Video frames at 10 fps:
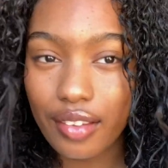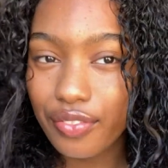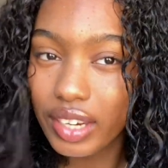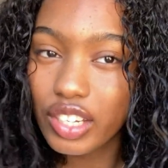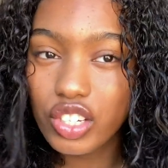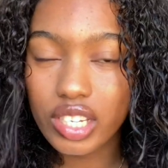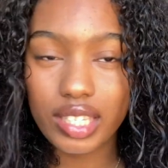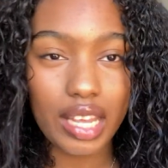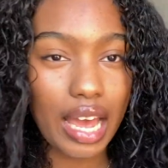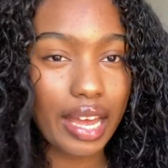I finished this
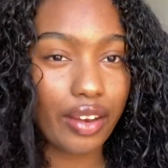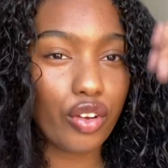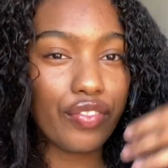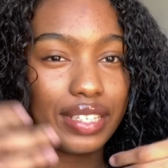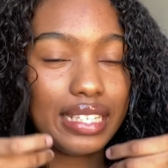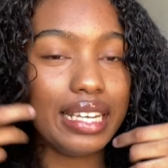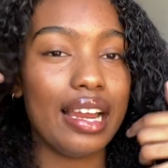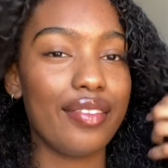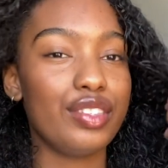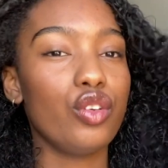side, obviously
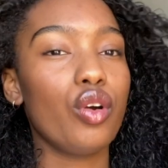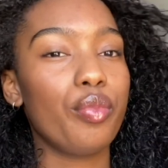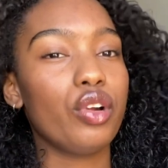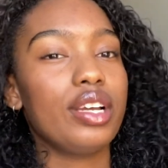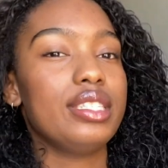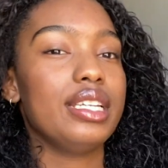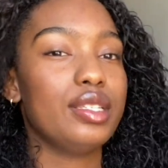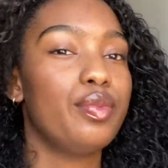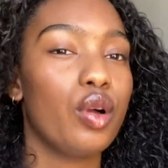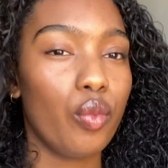like I've still got products in
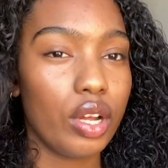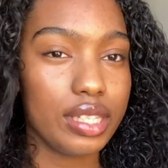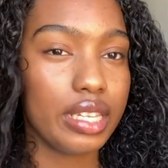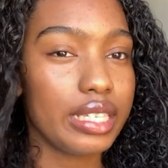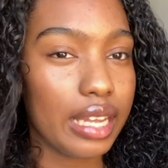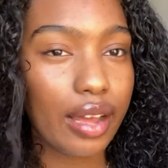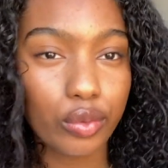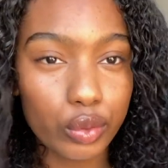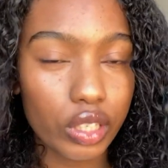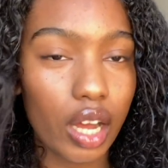to put once it's like
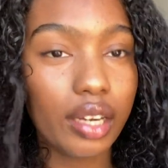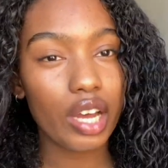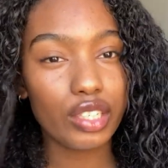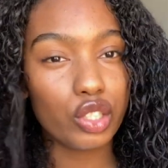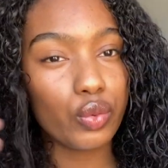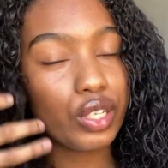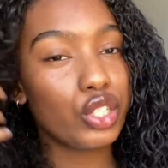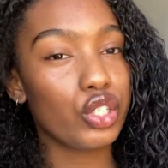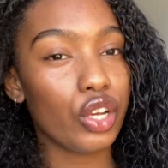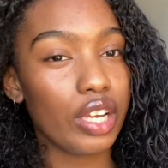all done. I just wanted
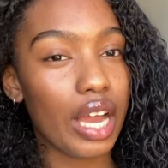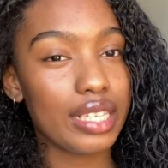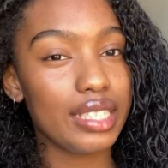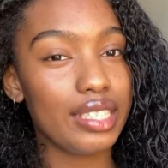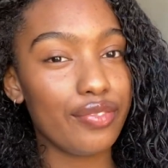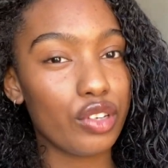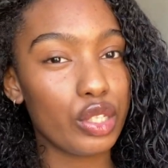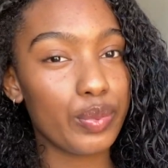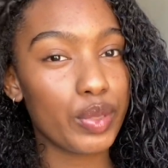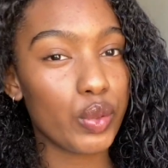to show you guys the
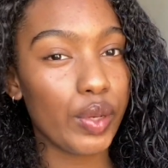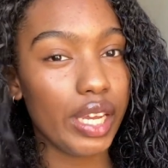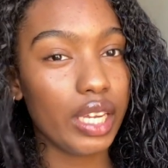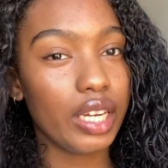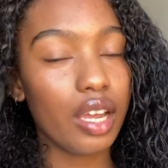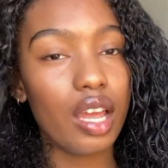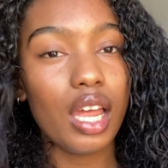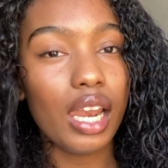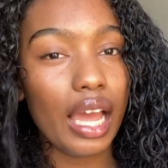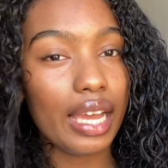difference between
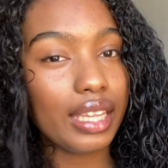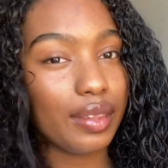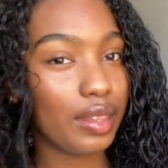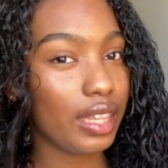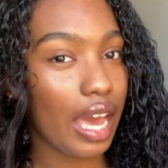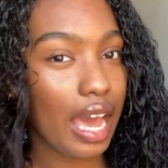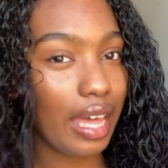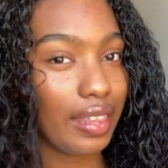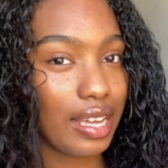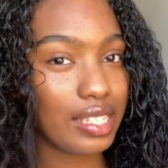like the
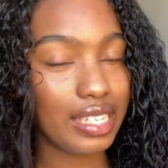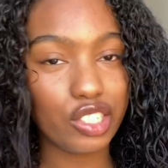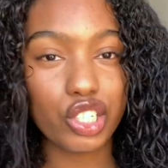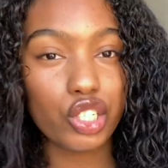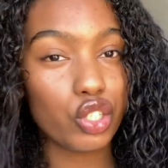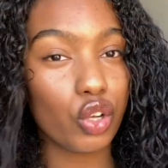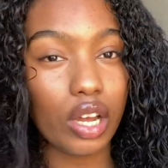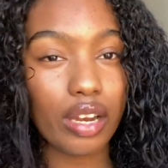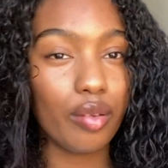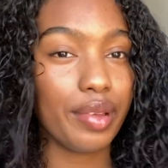hair that has literally just
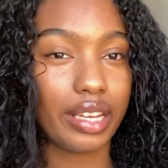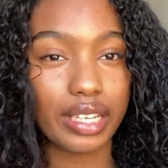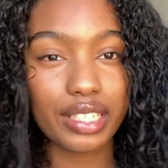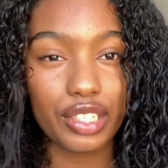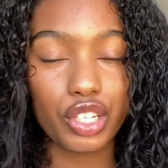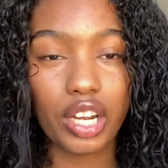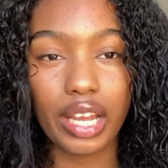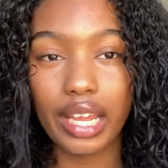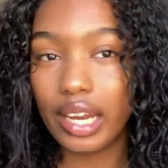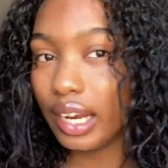got a little bit of conditioner
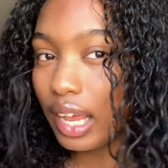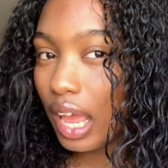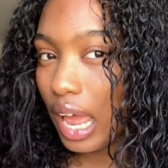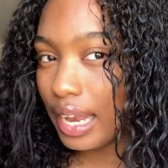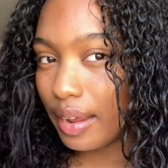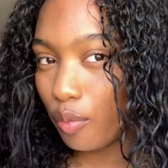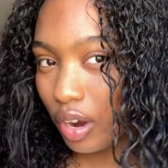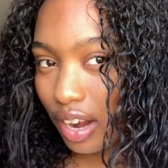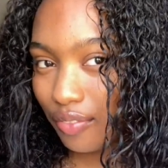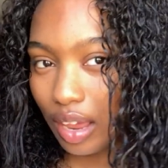in, and then
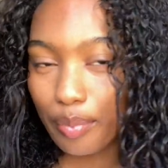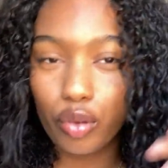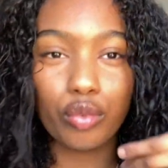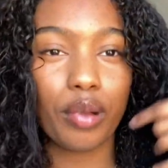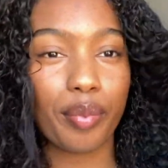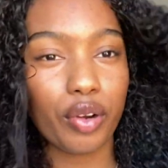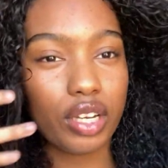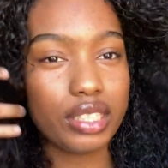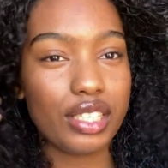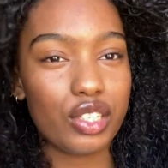when I've like put all my
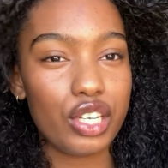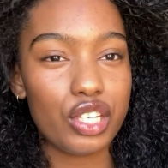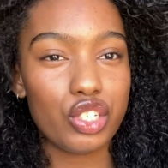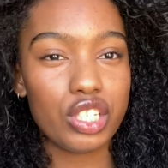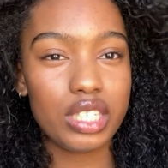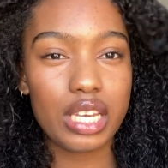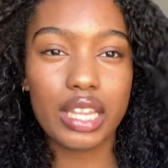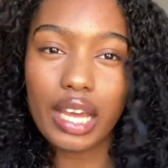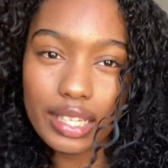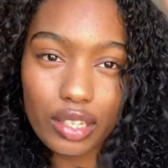products in, so you can just see
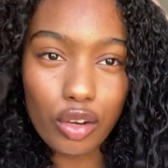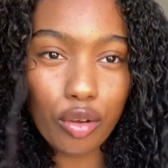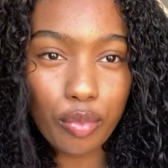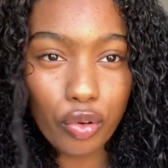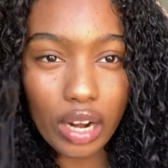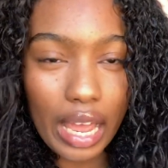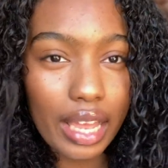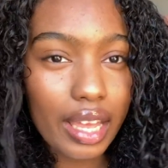that it's a lot more like